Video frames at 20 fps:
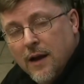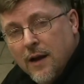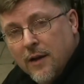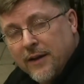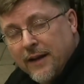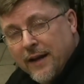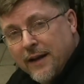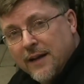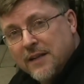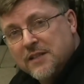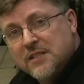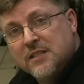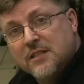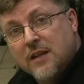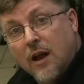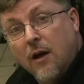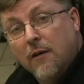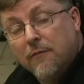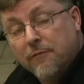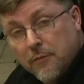Okay, let's
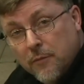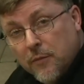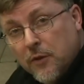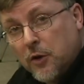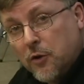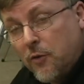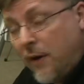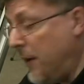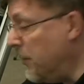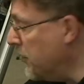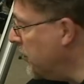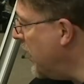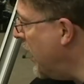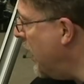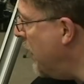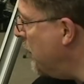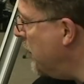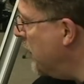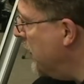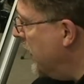start from the ground
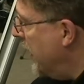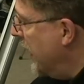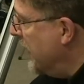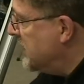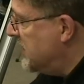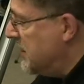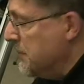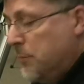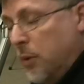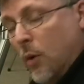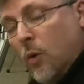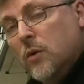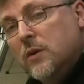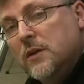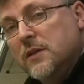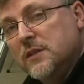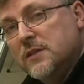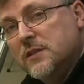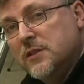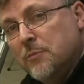up. It's
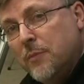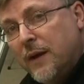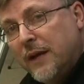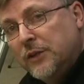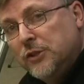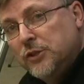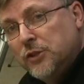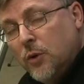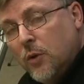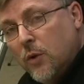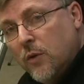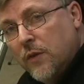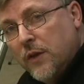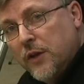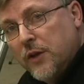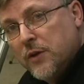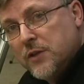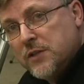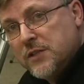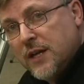important to make sure
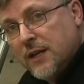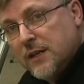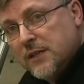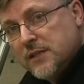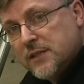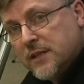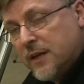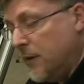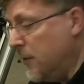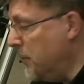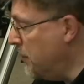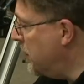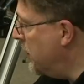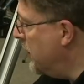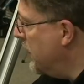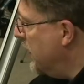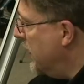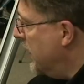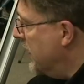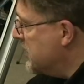that your telescope
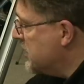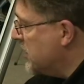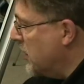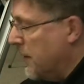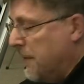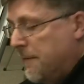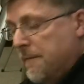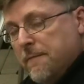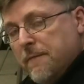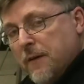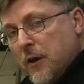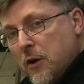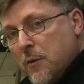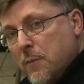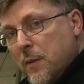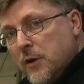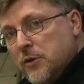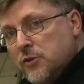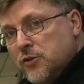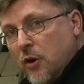has got a
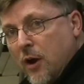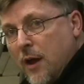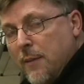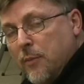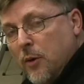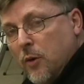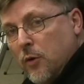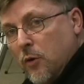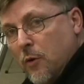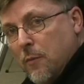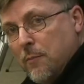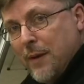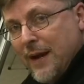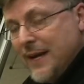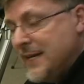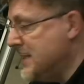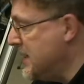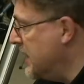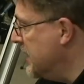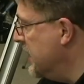firm tripod or
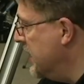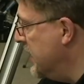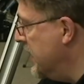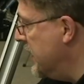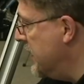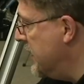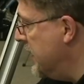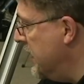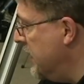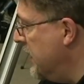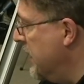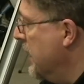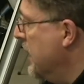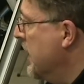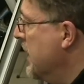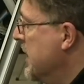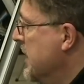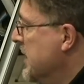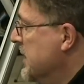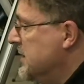base underneath it.
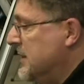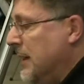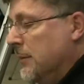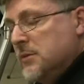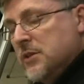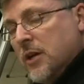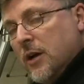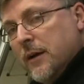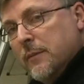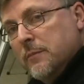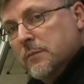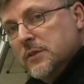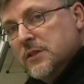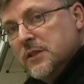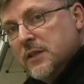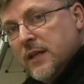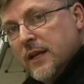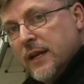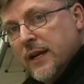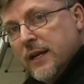
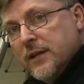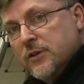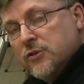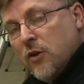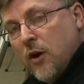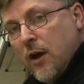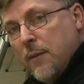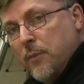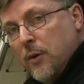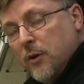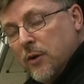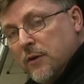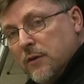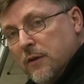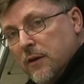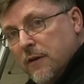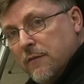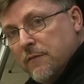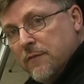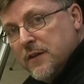Sometimes the tripod
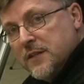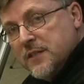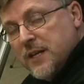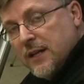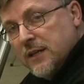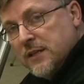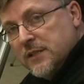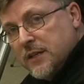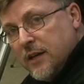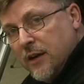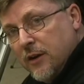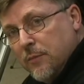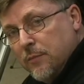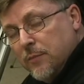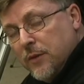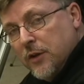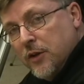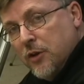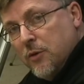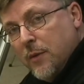of the
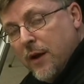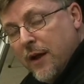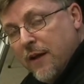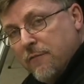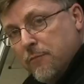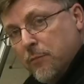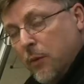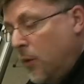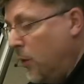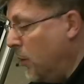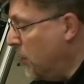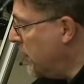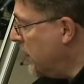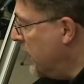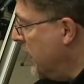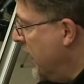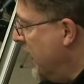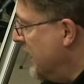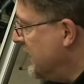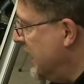telescope that you may have bought
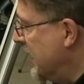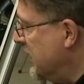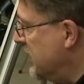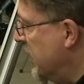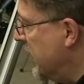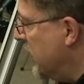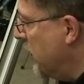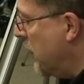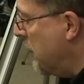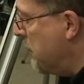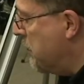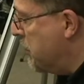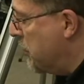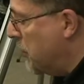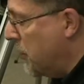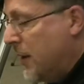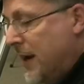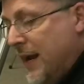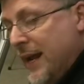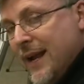has actually got a
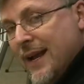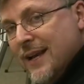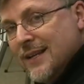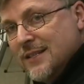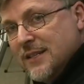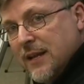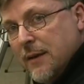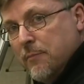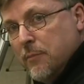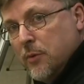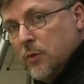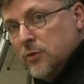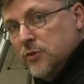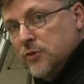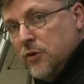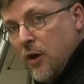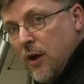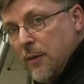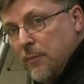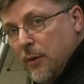pre-assembled
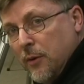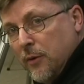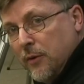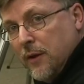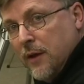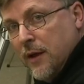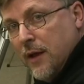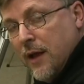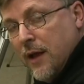tripod